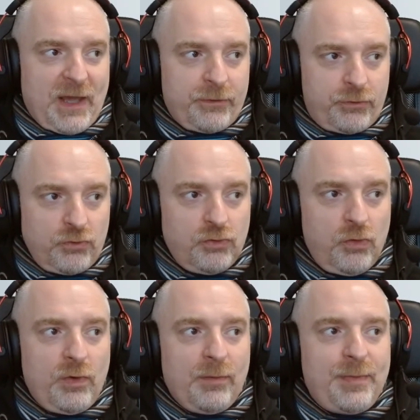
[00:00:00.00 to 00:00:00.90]
And
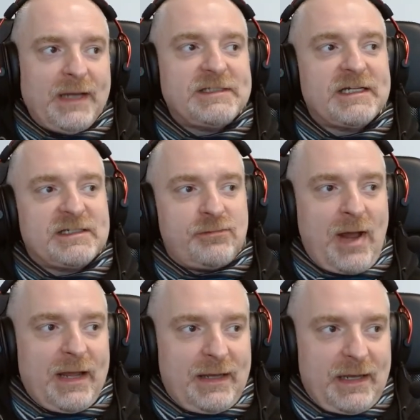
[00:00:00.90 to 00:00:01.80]
Google will base its
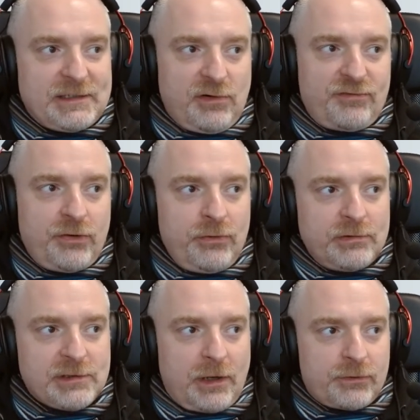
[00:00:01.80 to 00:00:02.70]
rankings of the
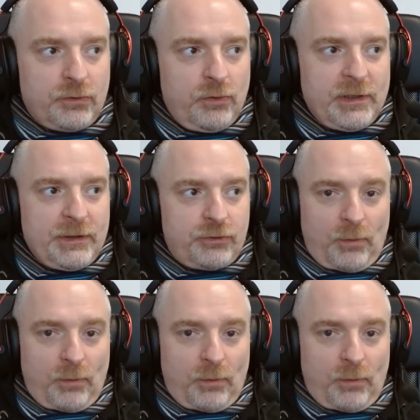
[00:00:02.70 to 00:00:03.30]
news article in